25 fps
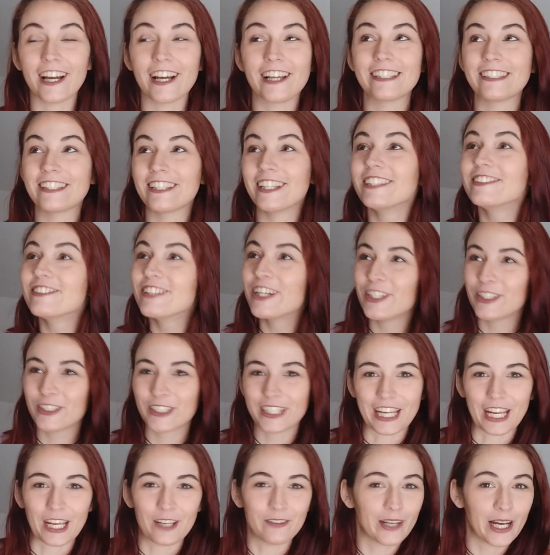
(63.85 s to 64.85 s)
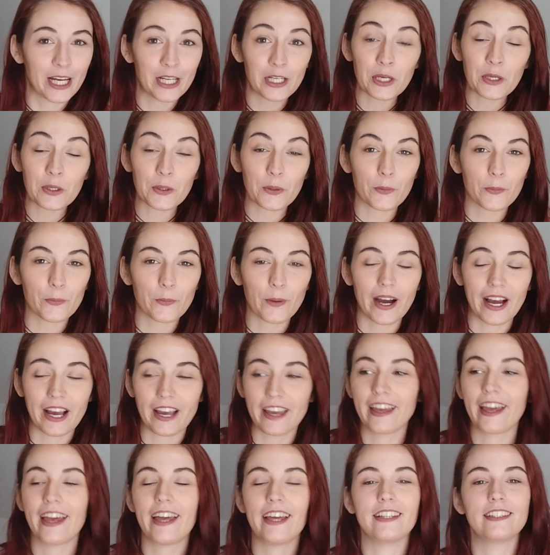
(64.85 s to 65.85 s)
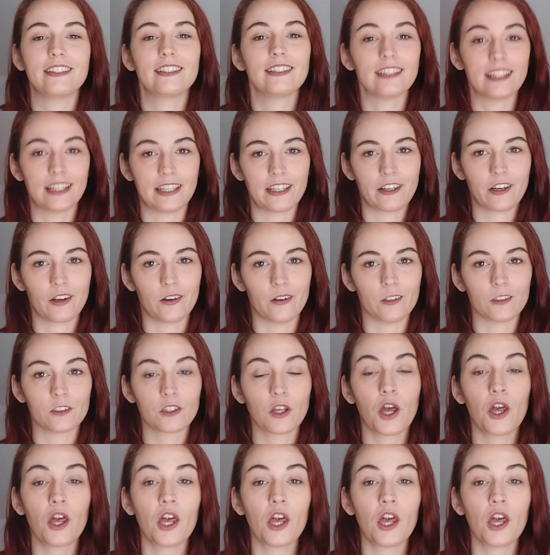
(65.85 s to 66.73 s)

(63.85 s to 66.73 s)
I love her name, I don't know why, and Lincoln.